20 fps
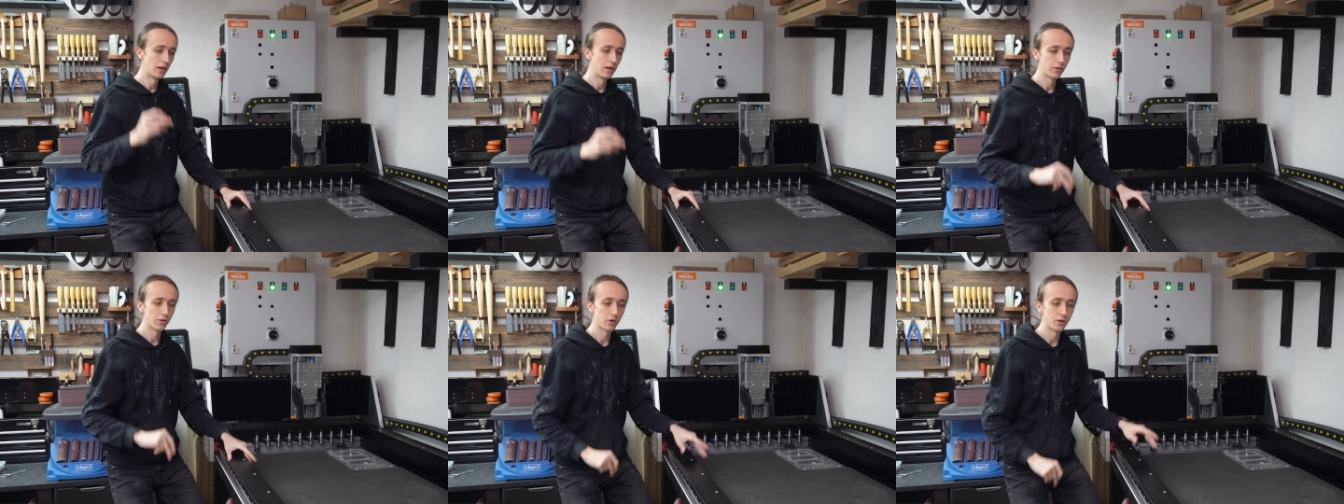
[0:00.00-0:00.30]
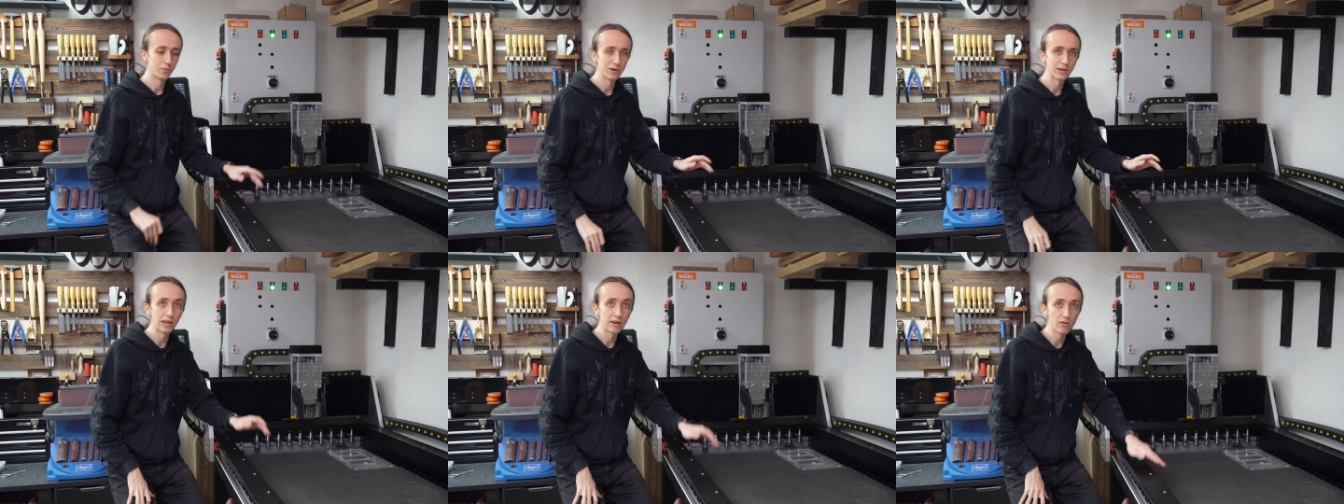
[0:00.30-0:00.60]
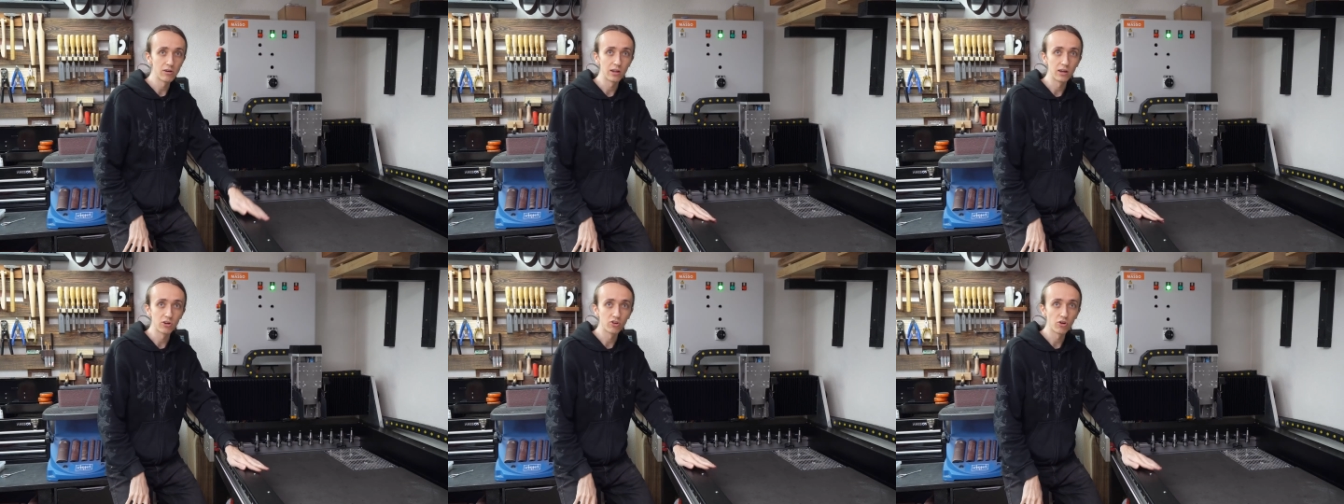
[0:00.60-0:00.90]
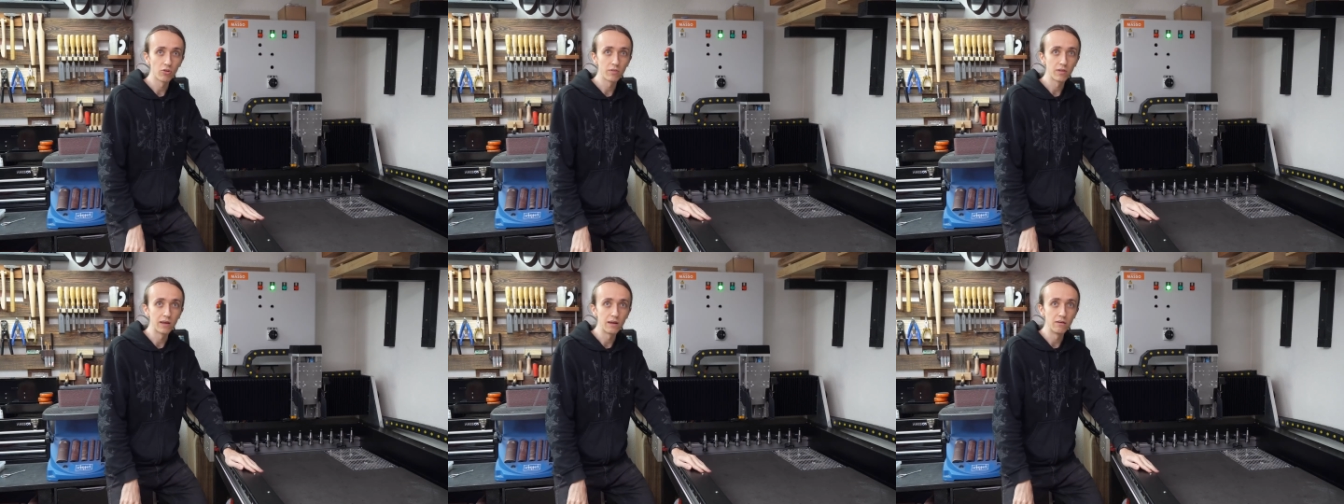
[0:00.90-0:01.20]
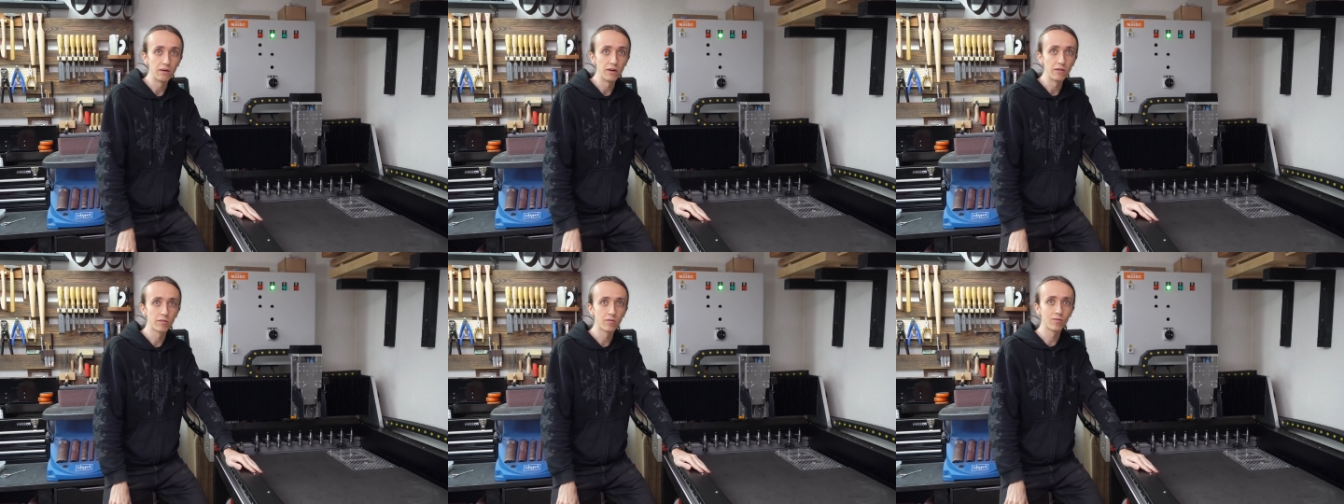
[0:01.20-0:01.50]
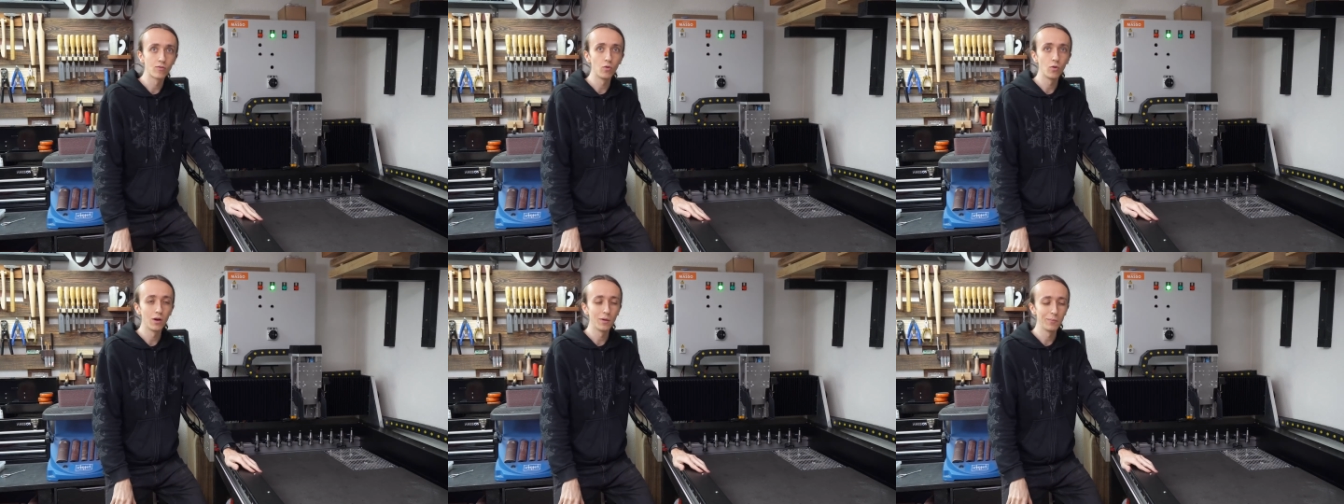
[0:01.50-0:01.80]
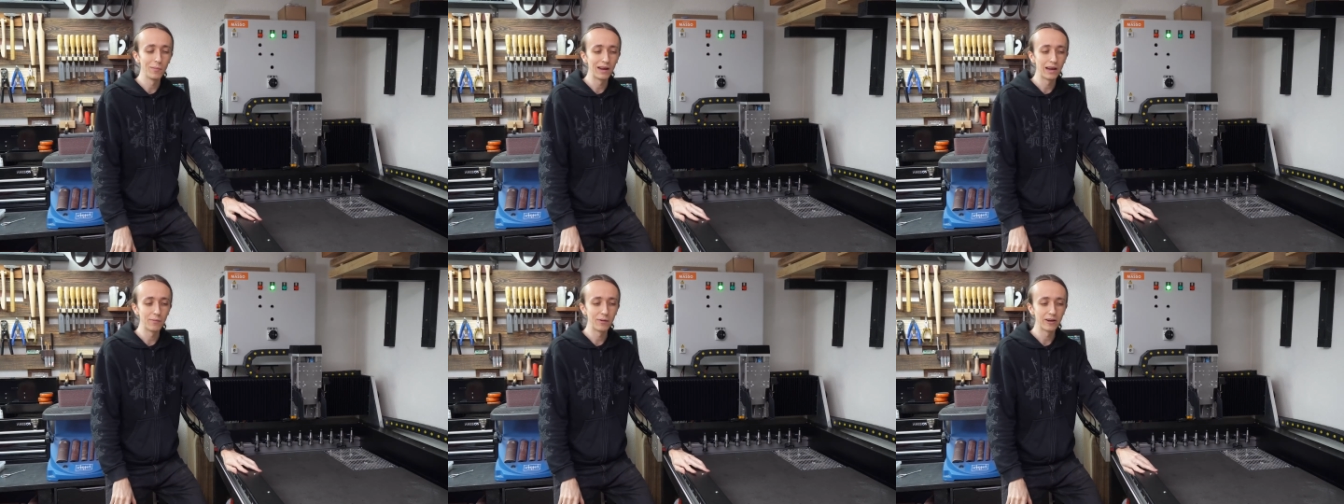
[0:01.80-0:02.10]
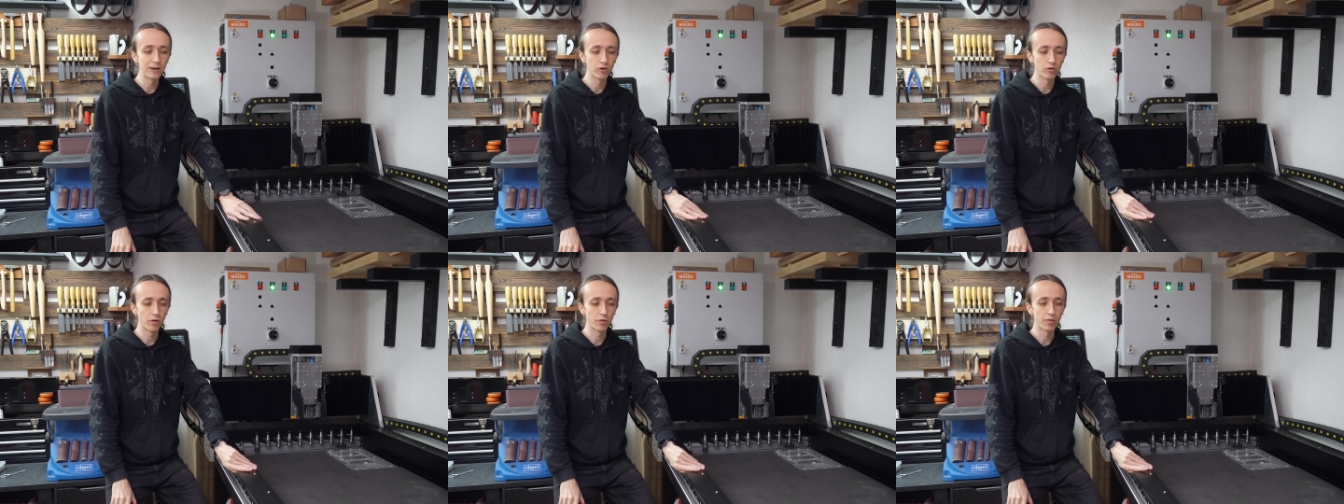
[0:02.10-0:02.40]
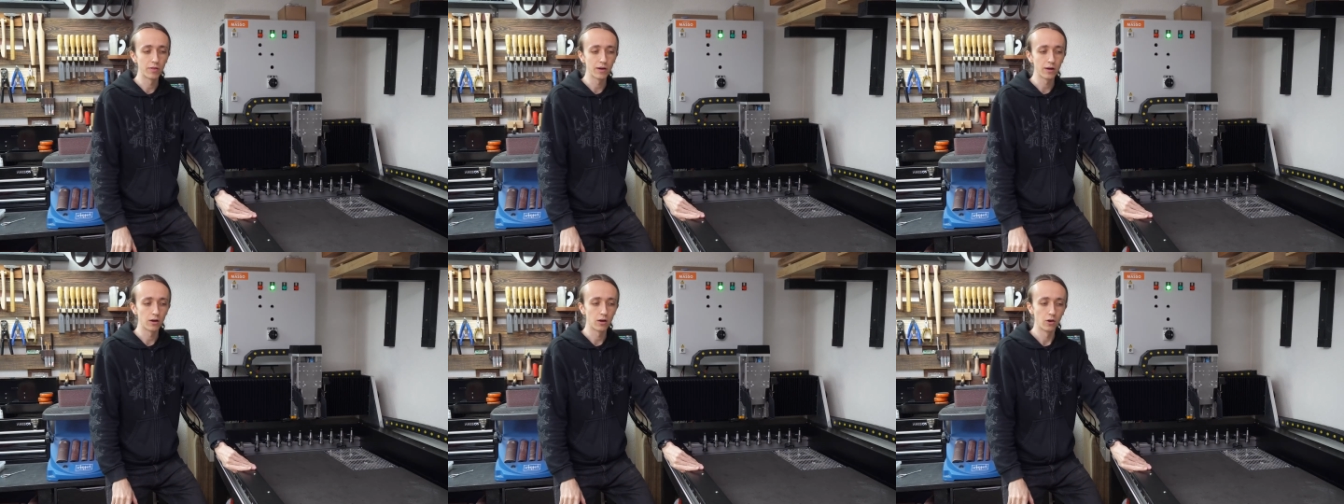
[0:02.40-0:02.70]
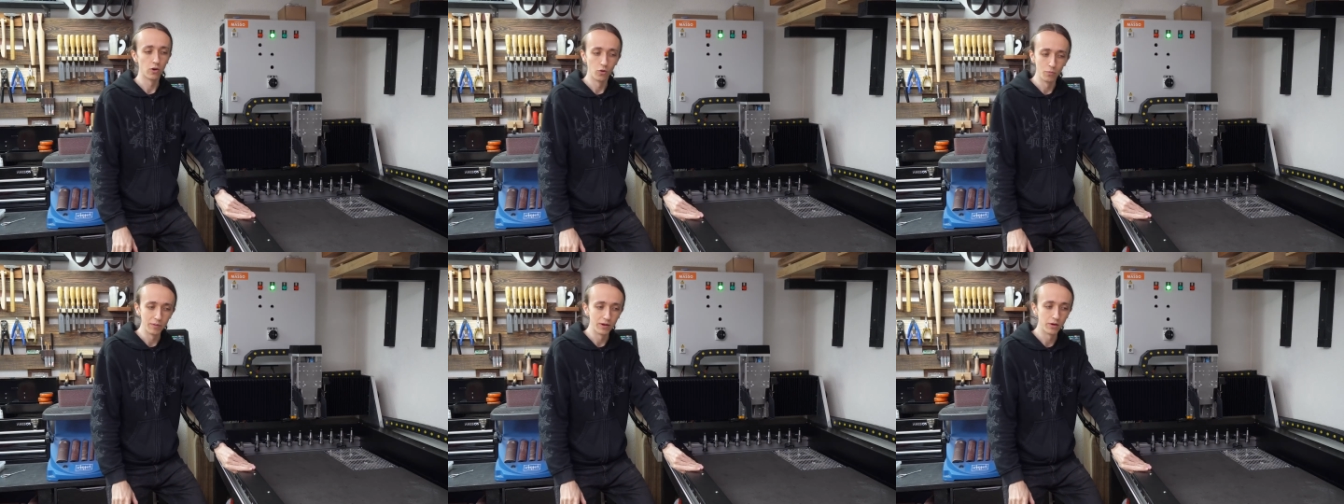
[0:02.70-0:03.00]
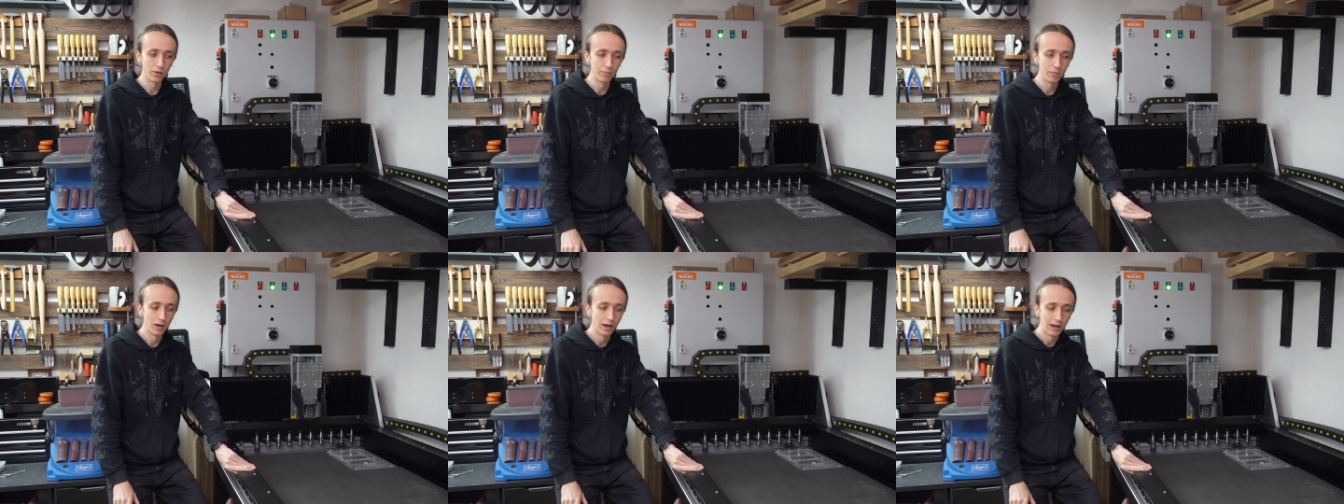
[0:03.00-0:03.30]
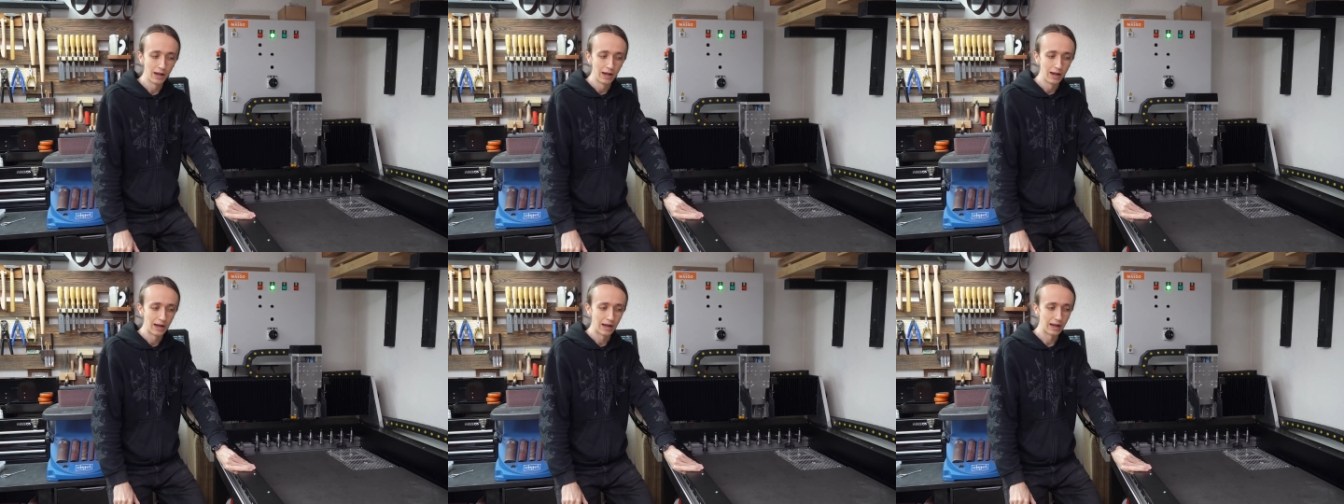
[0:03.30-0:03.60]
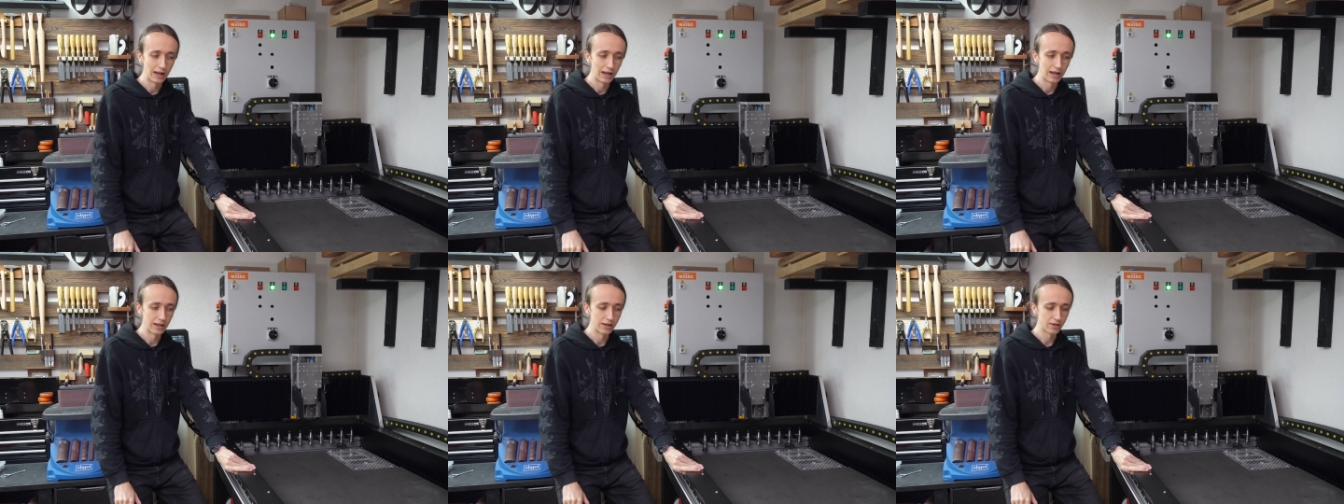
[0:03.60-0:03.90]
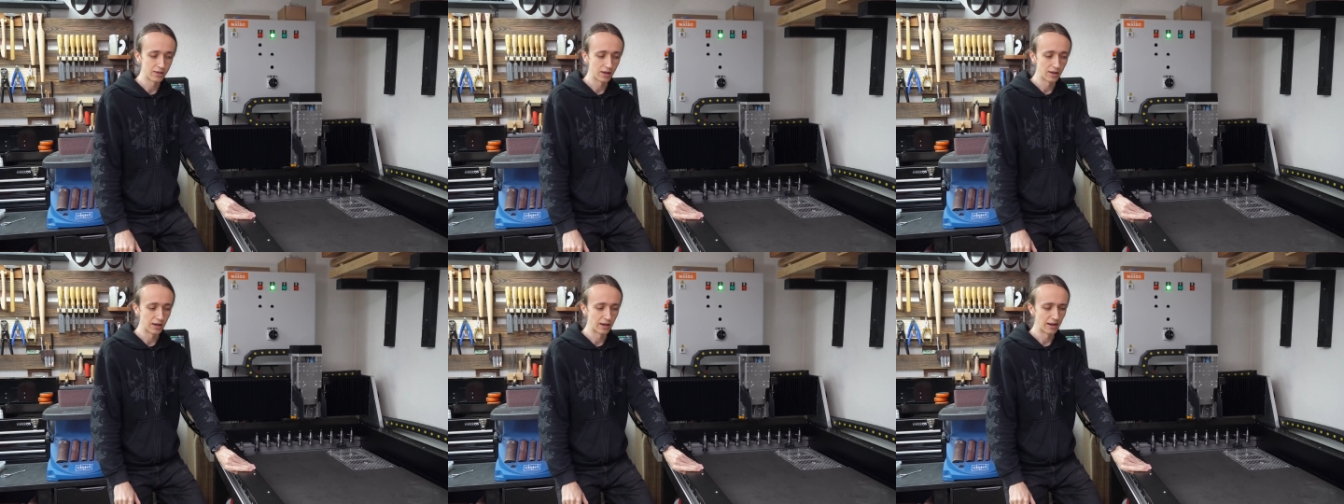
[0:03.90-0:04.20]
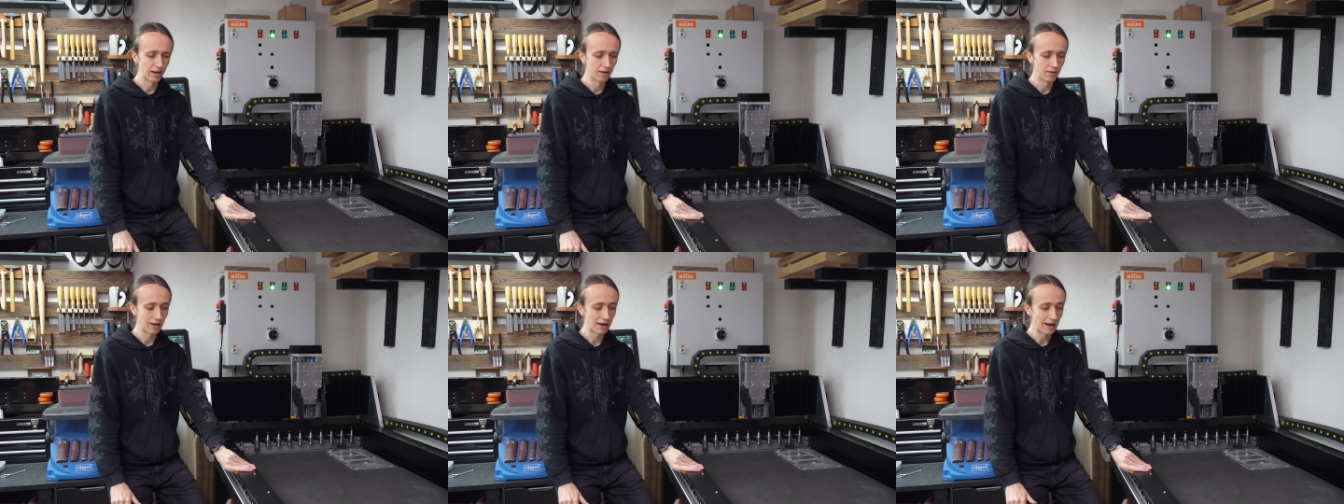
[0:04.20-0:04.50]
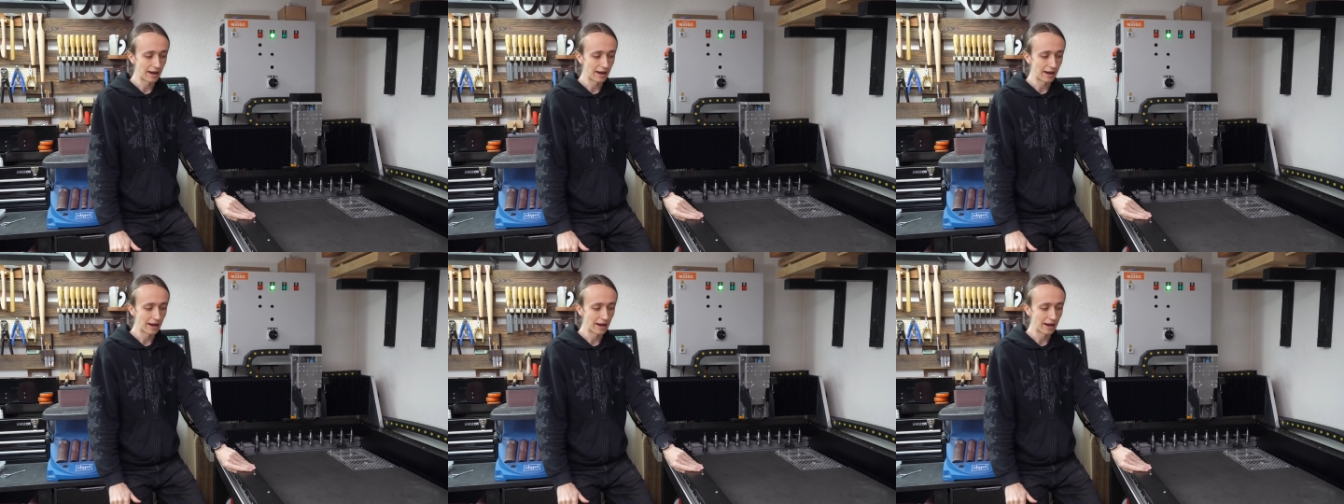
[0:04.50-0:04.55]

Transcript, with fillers: So the material I chose here is 2 millimeter thick aluminum and uh,